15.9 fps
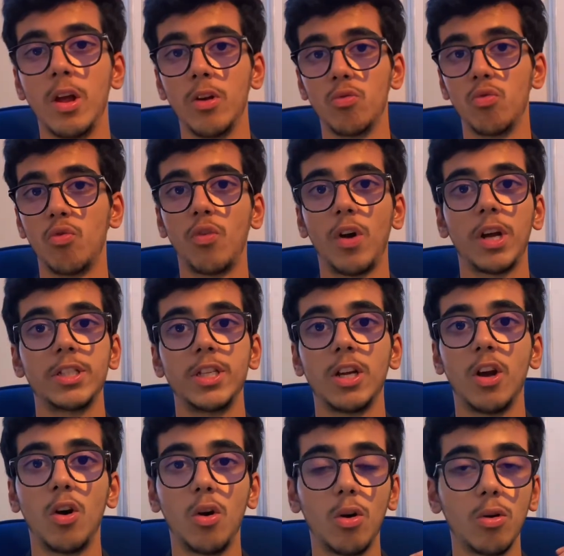revising
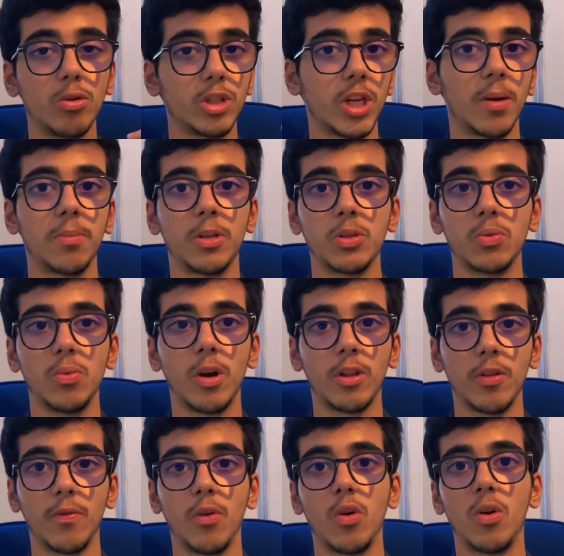a whole chapter's worth
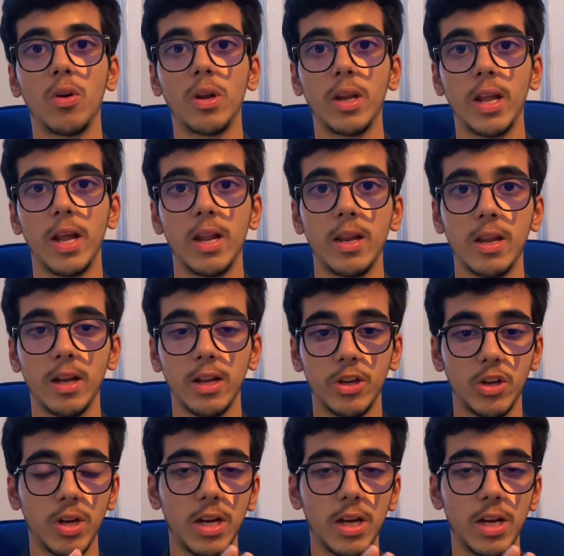of content until